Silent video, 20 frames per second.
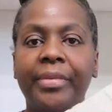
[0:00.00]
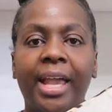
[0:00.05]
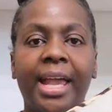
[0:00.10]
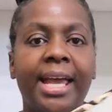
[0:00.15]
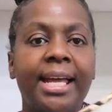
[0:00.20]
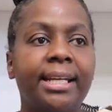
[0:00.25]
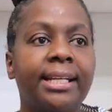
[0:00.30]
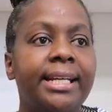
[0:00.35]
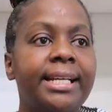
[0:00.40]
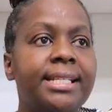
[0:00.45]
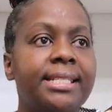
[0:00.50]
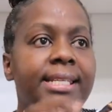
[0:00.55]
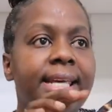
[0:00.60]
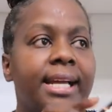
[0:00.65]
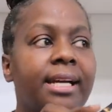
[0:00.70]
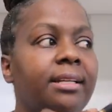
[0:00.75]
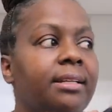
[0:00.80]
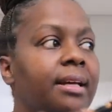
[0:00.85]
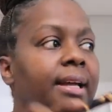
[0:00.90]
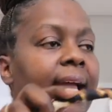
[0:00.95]
At least
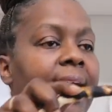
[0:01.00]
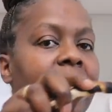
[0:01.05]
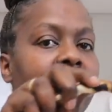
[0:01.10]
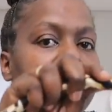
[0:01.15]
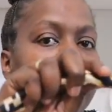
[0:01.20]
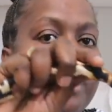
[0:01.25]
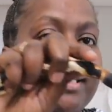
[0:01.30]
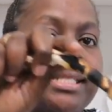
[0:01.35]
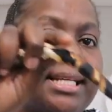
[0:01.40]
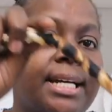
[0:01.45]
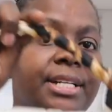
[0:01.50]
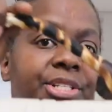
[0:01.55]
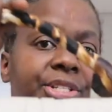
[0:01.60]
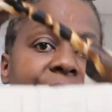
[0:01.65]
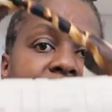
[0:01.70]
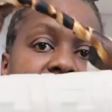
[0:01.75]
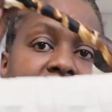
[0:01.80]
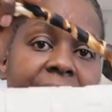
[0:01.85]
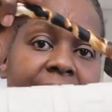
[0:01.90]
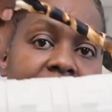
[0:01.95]
take a look at it, because I
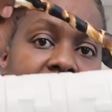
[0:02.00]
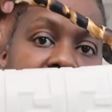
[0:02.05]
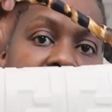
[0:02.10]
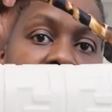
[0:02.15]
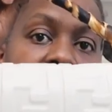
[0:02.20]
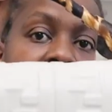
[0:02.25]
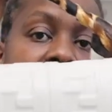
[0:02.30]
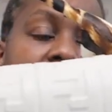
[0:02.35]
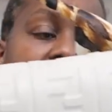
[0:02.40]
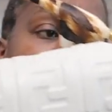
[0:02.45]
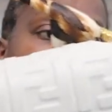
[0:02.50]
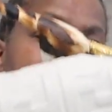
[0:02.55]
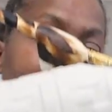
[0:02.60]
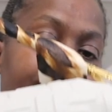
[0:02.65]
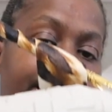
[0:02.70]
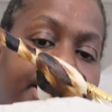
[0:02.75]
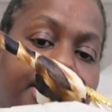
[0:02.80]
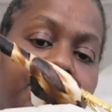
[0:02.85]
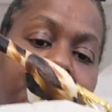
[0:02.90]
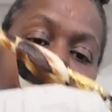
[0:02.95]
do think
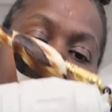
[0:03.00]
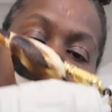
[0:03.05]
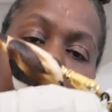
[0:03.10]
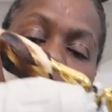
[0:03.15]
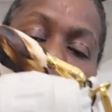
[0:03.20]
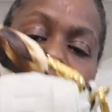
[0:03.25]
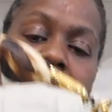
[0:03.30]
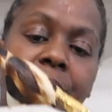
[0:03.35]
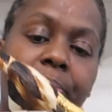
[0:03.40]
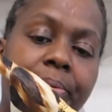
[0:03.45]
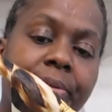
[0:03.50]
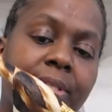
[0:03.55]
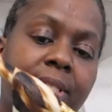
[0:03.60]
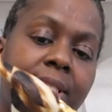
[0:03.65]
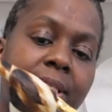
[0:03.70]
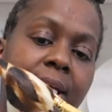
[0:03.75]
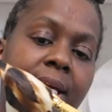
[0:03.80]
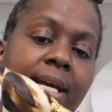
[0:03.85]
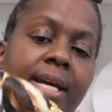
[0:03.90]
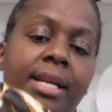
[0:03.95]
that it is
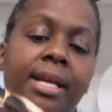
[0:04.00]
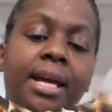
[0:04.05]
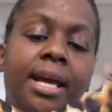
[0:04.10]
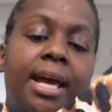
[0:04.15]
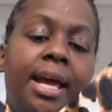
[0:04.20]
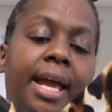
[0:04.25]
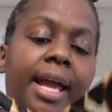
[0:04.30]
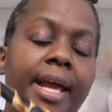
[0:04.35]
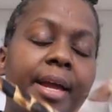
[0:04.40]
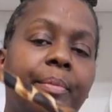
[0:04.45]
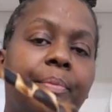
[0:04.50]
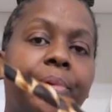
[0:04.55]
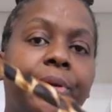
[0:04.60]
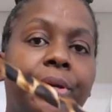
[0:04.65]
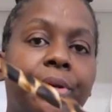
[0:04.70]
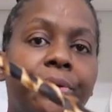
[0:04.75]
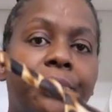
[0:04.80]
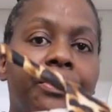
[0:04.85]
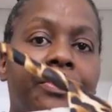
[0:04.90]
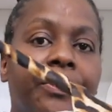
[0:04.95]
100% a
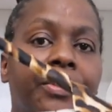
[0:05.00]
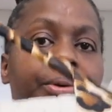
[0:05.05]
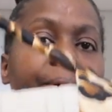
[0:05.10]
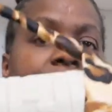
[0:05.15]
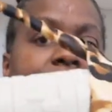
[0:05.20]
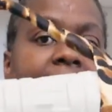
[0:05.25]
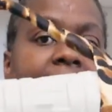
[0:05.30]
beautiful